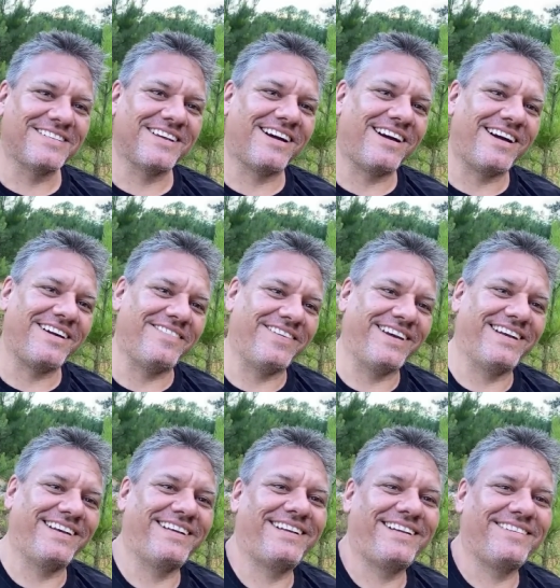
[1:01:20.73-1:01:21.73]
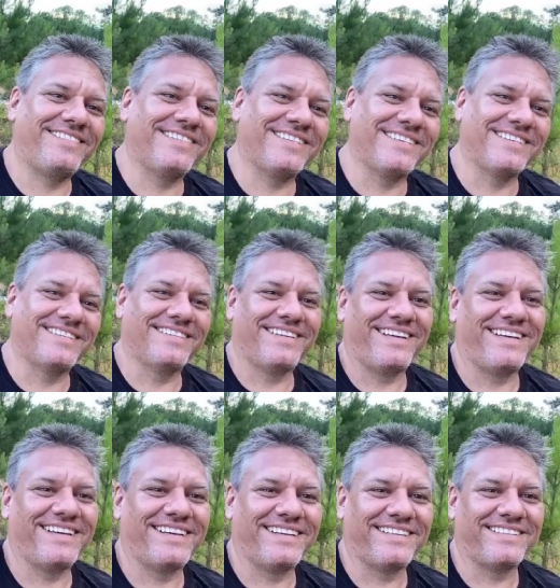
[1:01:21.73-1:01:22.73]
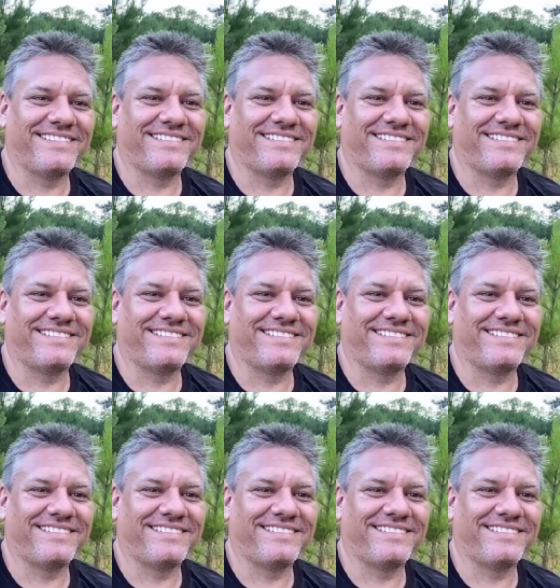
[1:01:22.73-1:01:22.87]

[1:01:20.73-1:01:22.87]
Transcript: sorry, man. It was, yeah.